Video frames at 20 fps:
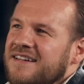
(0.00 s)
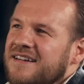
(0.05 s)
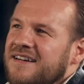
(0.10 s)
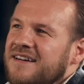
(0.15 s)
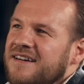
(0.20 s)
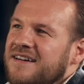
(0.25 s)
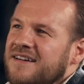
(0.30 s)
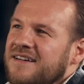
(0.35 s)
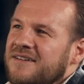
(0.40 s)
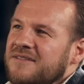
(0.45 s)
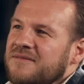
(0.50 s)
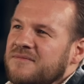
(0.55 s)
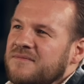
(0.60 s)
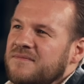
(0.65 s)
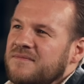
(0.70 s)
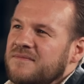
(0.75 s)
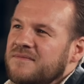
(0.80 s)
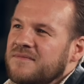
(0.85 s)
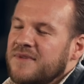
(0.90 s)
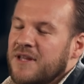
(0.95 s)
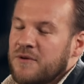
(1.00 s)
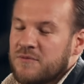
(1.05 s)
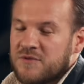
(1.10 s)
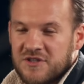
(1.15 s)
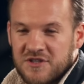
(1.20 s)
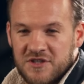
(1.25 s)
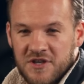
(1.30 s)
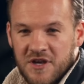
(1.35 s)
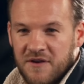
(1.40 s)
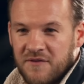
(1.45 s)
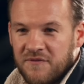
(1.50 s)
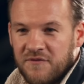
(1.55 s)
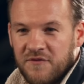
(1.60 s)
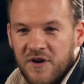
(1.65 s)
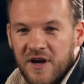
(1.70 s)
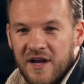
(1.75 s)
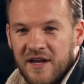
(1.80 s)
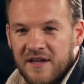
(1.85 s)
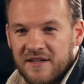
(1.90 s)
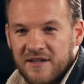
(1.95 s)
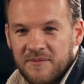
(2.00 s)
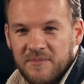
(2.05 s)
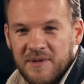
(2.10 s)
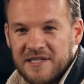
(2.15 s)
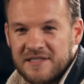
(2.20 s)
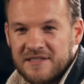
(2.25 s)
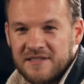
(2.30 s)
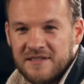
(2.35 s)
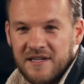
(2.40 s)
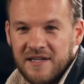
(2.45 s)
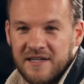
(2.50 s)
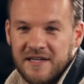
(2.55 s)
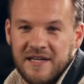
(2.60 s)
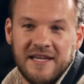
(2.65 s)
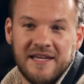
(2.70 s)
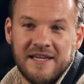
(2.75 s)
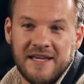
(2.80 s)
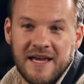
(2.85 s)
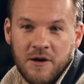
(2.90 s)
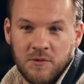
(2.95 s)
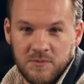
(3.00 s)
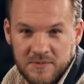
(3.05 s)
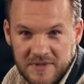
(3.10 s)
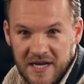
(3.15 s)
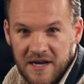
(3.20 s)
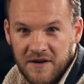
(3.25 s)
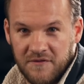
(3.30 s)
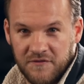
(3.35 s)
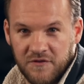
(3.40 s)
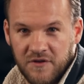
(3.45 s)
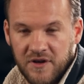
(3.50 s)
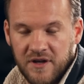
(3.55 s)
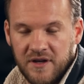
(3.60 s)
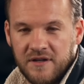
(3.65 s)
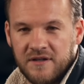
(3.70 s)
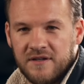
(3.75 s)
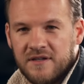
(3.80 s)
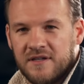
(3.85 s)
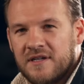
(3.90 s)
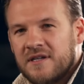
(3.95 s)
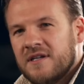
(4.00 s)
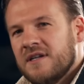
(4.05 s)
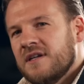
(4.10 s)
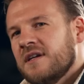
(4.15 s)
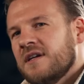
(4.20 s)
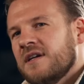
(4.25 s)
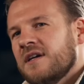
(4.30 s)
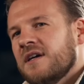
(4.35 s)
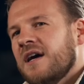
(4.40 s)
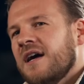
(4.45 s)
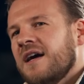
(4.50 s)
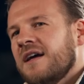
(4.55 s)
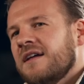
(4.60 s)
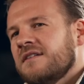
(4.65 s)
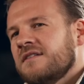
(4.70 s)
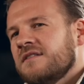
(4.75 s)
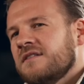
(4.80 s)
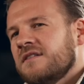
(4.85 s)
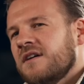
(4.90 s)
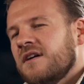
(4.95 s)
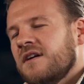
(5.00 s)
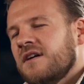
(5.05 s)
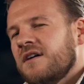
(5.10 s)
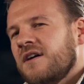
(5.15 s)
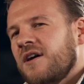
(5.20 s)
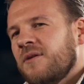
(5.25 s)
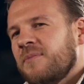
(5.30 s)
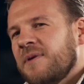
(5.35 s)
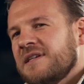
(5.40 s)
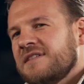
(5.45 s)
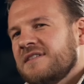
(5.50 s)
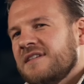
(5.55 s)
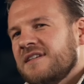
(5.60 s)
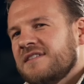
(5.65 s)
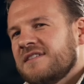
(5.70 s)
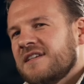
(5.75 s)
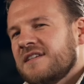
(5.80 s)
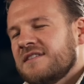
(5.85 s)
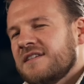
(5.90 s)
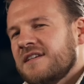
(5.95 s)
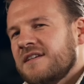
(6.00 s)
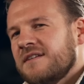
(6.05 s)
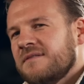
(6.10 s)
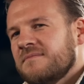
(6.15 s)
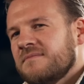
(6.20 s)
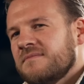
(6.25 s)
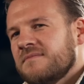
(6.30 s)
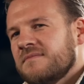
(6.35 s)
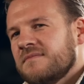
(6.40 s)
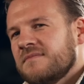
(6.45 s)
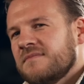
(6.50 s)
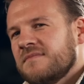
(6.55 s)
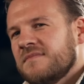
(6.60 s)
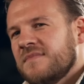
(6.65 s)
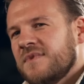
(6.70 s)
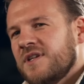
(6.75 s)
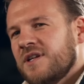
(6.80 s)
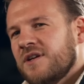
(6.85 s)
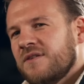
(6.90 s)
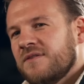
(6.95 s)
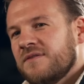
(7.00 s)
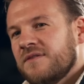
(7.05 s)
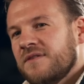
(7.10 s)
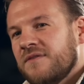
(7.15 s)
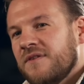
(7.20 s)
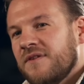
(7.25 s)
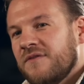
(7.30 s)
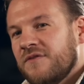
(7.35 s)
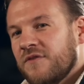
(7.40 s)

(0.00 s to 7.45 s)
there was a certain fight, and Leigh helped out for it. And I basically said to him, you know, if